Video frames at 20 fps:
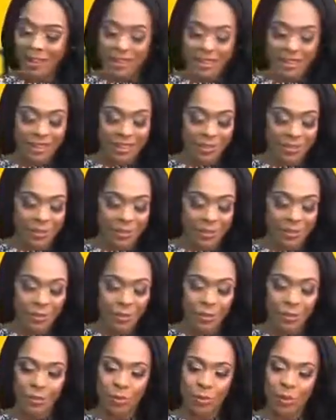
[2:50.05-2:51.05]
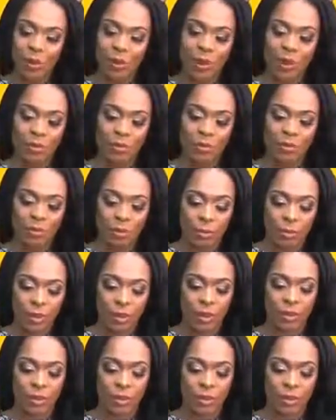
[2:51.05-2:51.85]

and we'll carry on from there.